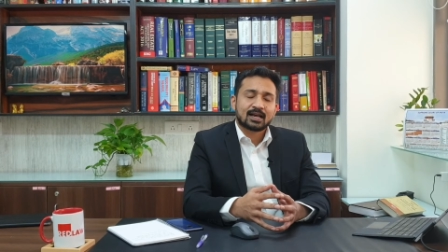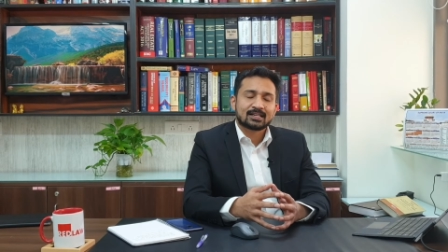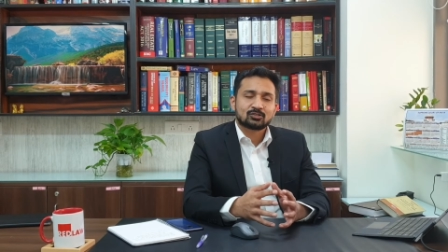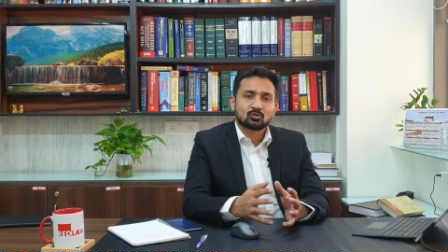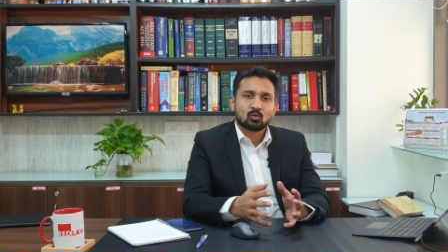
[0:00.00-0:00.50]

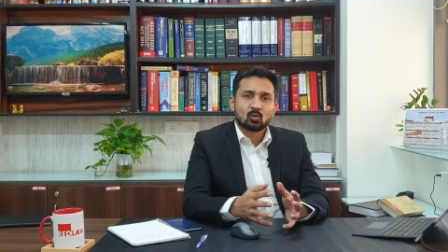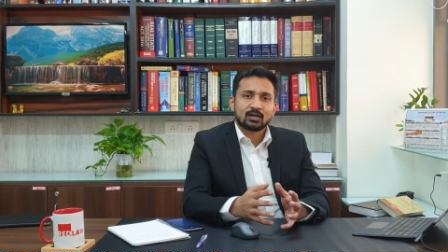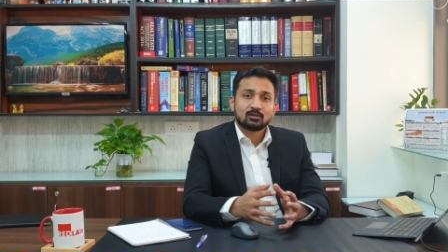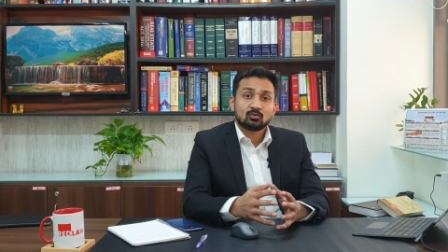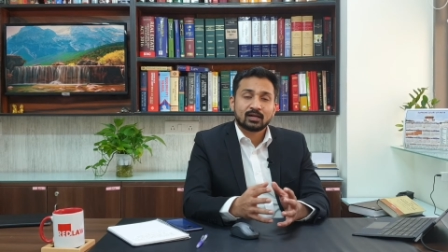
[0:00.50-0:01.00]
has no
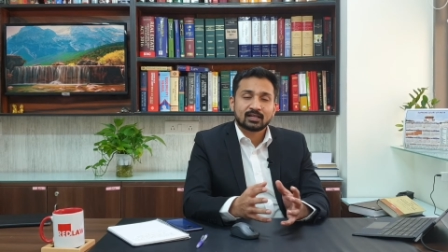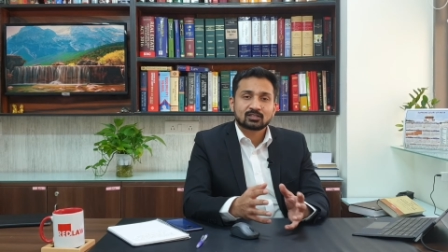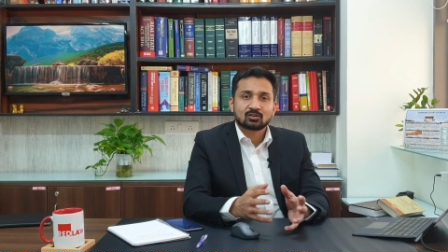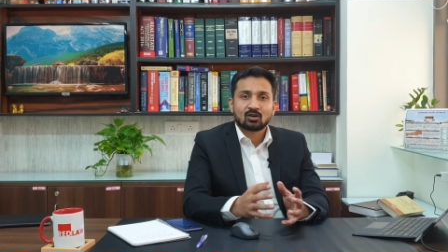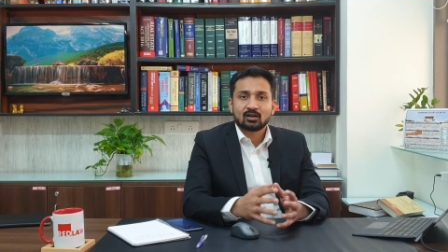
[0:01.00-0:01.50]
one to
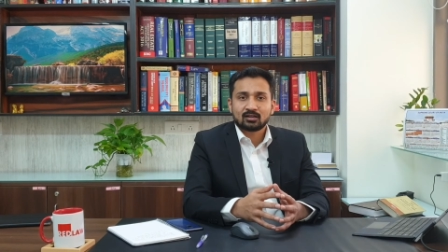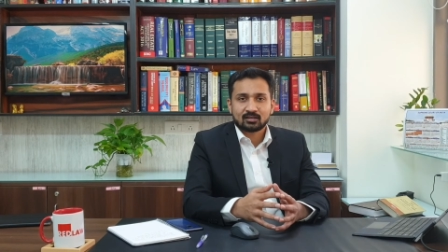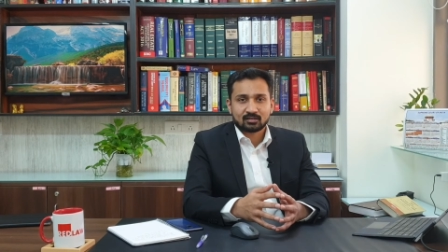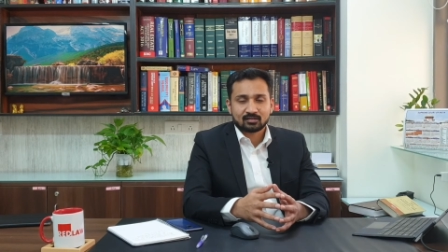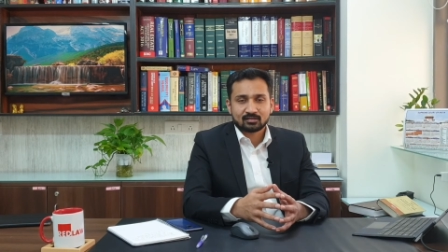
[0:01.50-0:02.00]
escort
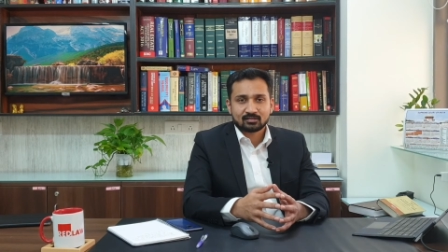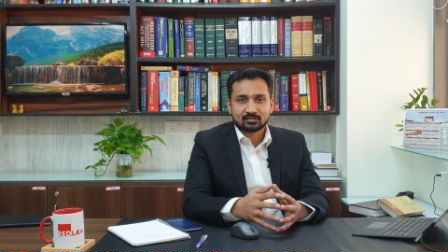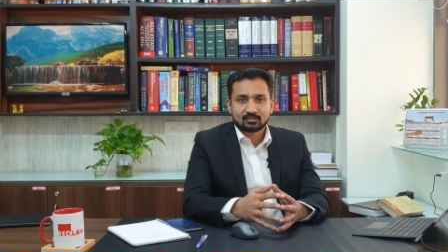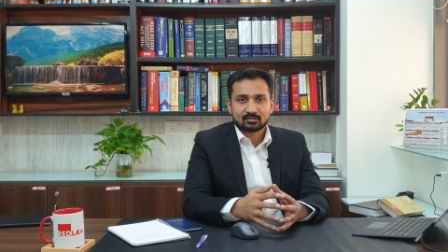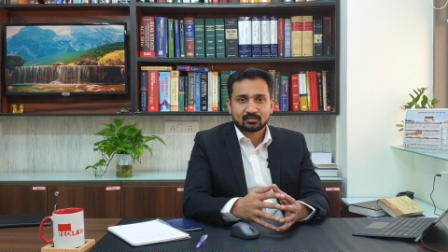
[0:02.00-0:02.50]
her
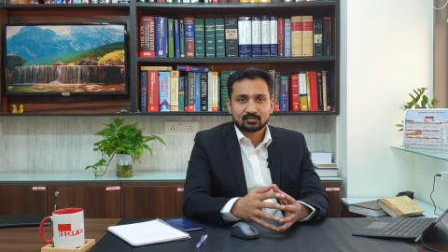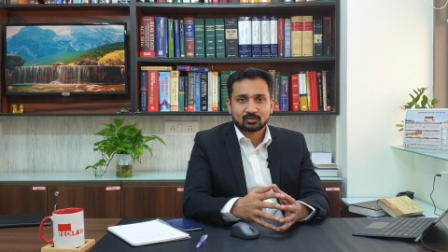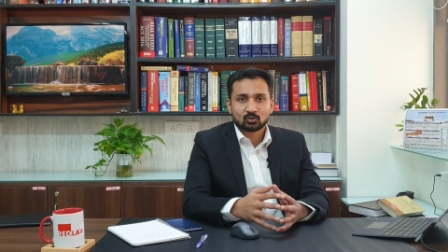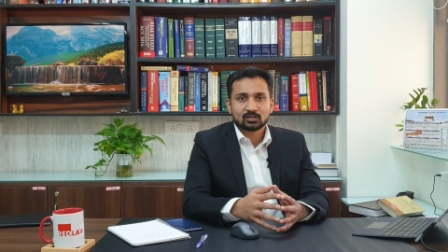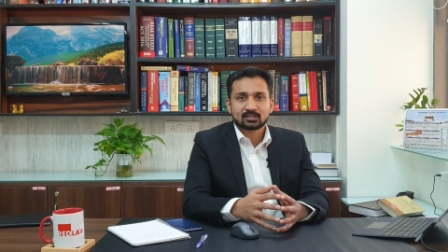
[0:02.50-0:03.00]

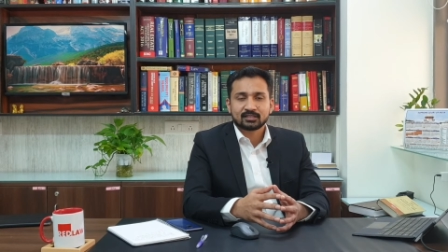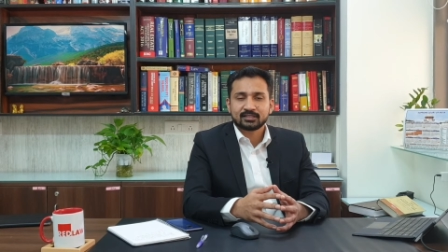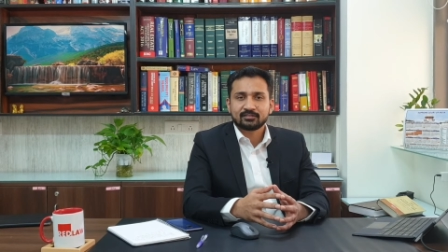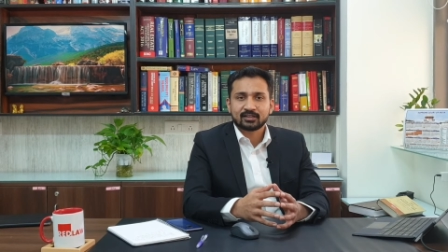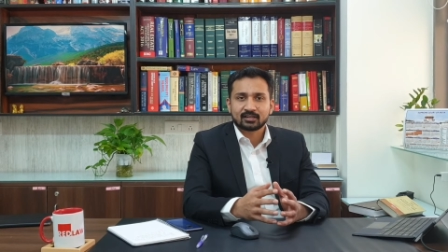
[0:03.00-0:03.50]
to the
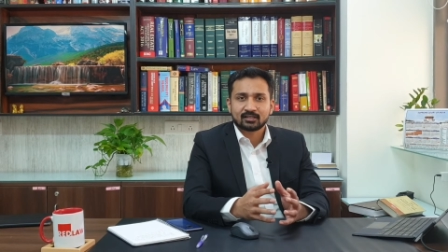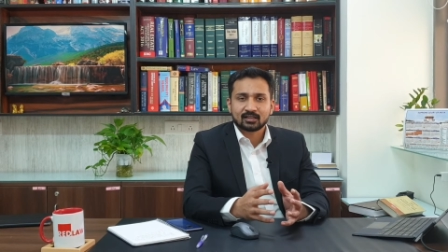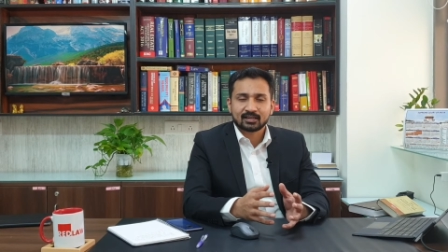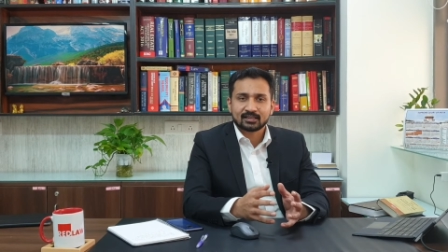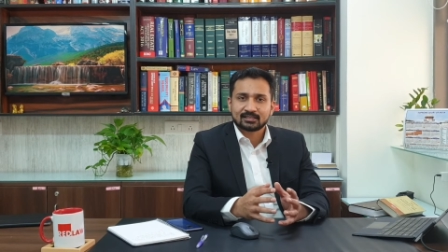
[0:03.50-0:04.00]
city where the
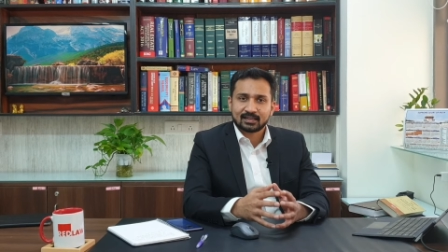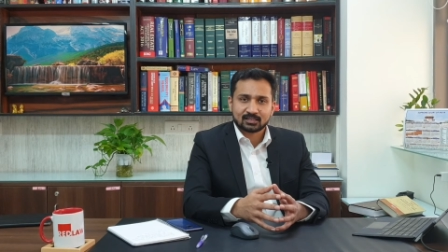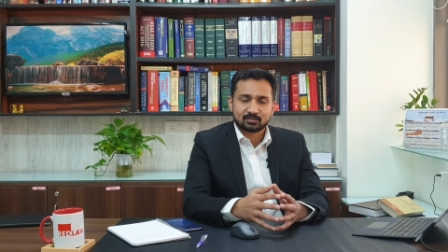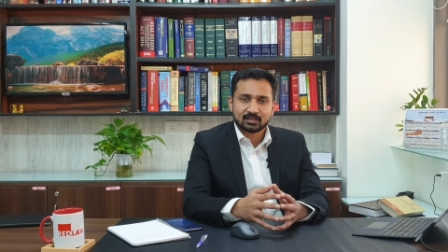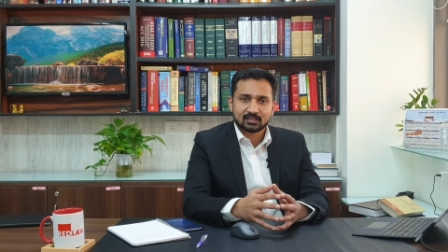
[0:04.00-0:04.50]
case
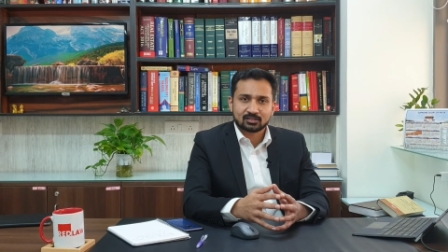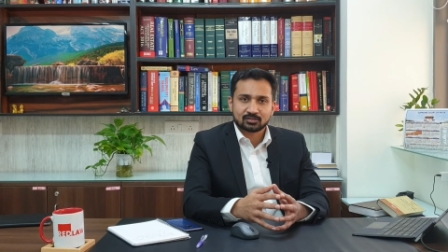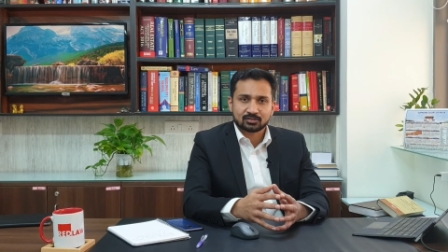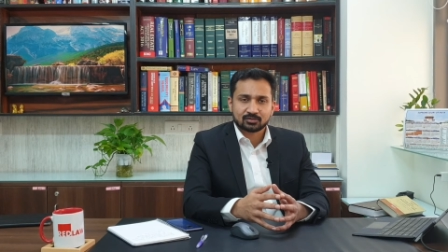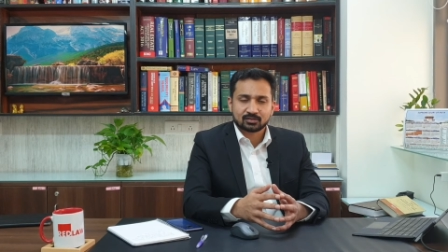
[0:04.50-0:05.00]
has been
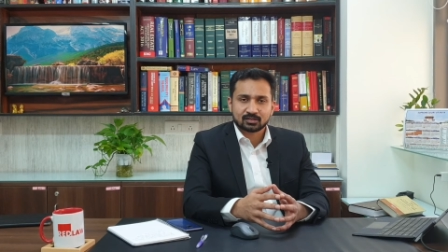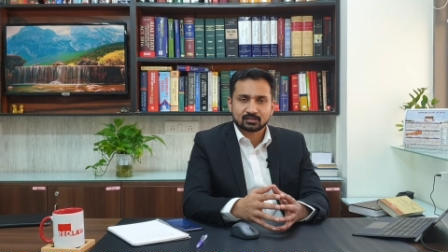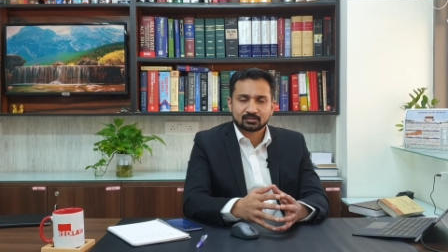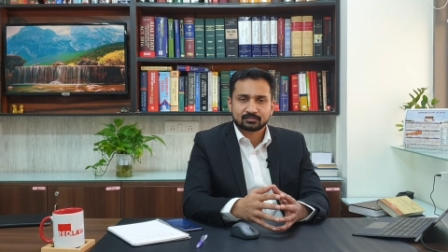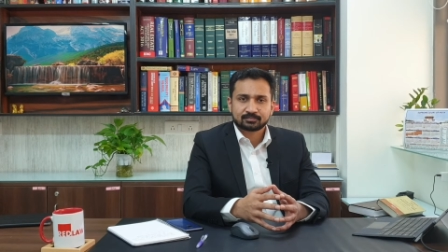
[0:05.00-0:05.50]
instituted